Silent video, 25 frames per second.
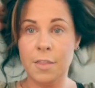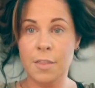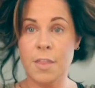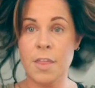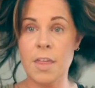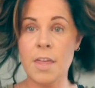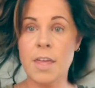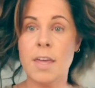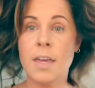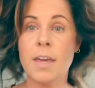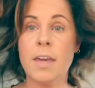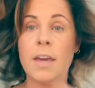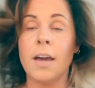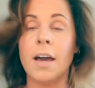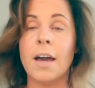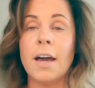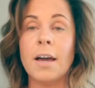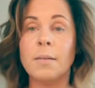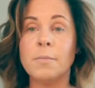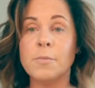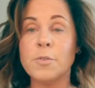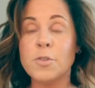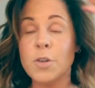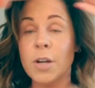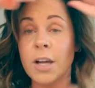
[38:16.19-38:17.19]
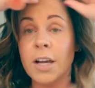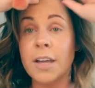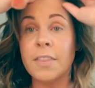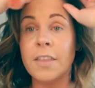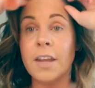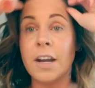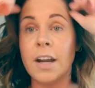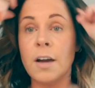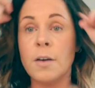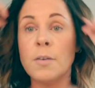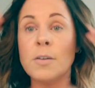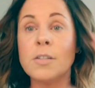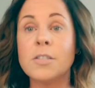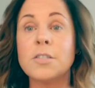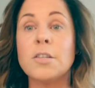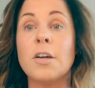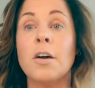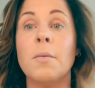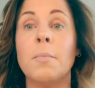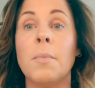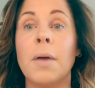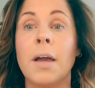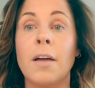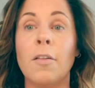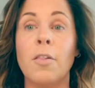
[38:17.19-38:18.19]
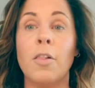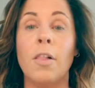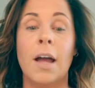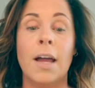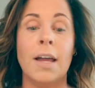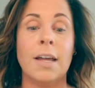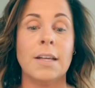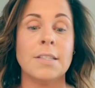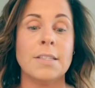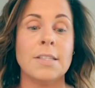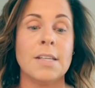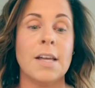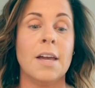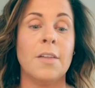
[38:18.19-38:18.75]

the um, trick that I always taught my clients,